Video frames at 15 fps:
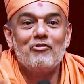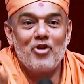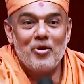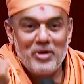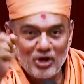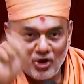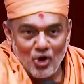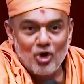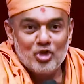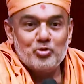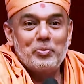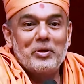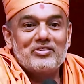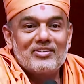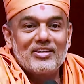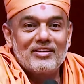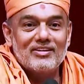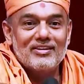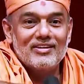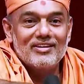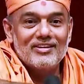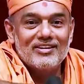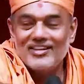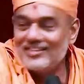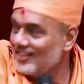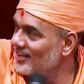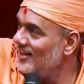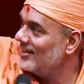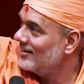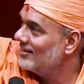from a close person,
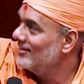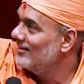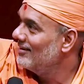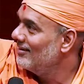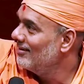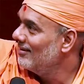isn't it?